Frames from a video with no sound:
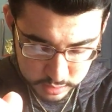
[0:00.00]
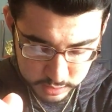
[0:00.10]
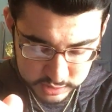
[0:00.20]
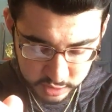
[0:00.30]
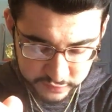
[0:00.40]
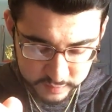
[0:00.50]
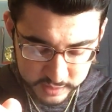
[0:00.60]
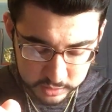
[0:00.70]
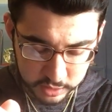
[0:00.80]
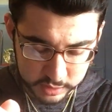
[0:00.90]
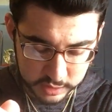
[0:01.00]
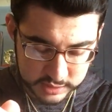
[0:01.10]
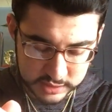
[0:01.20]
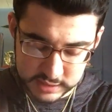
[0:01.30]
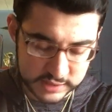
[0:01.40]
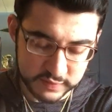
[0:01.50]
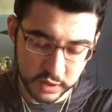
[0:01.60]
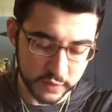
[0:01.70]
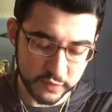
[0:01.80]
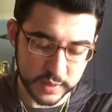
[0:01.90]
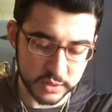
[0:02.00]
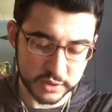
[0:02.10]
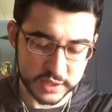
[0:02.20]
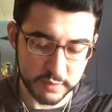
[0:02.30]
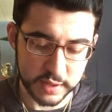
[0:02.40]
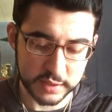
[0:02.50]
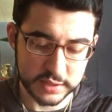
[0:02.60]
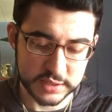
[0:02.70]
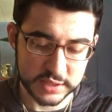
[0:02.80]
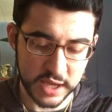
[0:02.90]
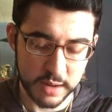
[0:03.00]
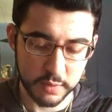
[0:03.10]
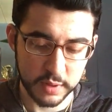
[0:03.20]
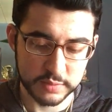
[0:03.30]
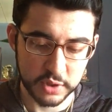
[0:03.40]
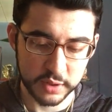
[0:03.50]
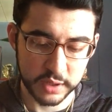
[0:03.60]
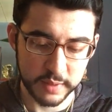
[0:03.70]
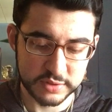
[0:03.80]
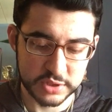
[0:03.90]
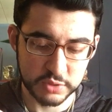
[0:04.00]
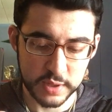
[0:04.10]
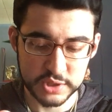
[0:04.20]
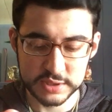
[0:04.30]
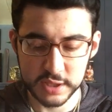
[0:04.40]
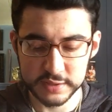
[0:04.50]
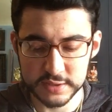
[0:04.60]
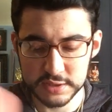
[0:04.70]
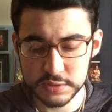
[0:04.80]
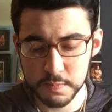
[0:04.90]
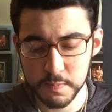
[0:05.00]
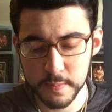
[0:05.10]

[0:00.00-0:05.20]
It's even hard for me to look directly into the camera when I'm talking about situations like this.